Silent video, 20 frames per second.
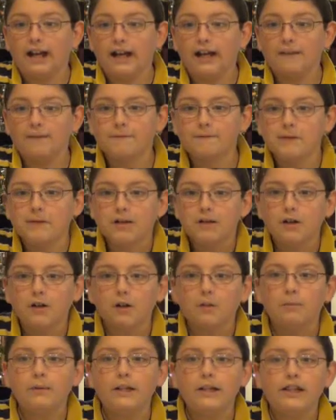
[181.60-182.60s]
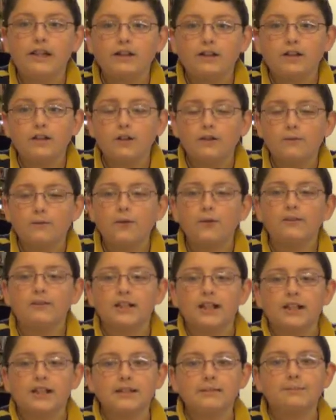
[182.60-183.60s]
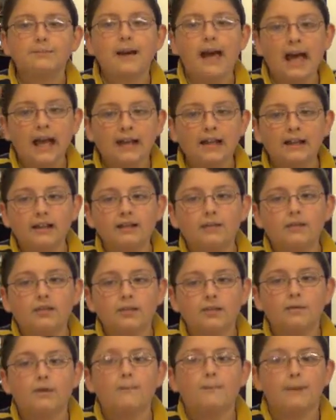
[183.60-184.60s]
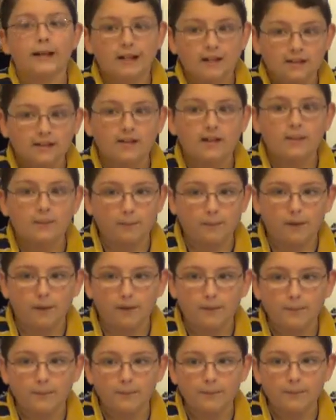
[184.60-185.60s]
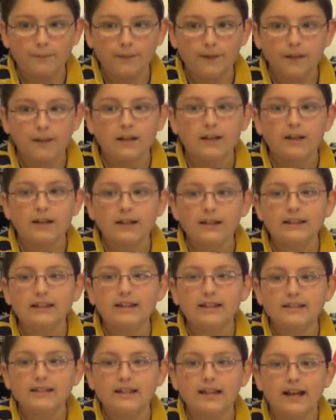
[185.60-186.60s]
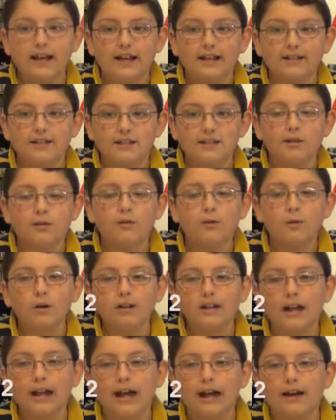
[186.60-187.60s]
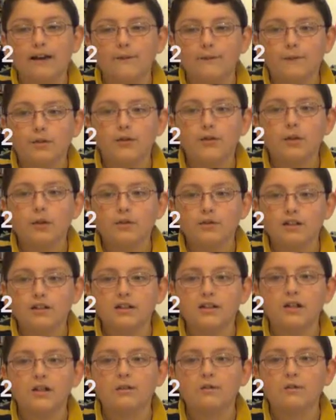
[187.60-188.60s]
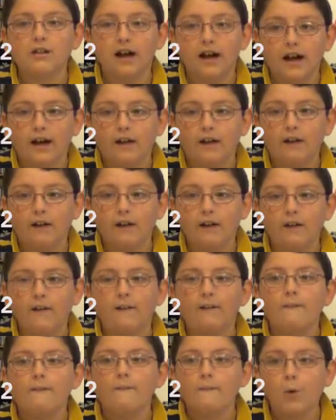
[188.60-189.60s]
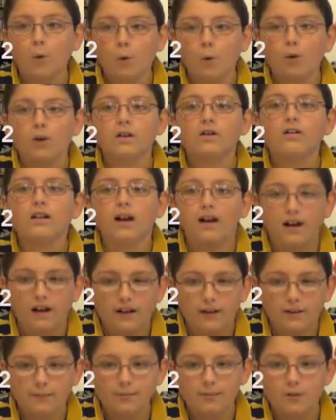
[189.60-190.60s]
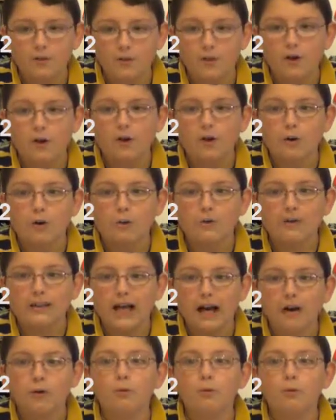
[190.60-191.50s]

halves, we can convert this back into a mixed number. In this case, 1/2 goes into 9 4 times, with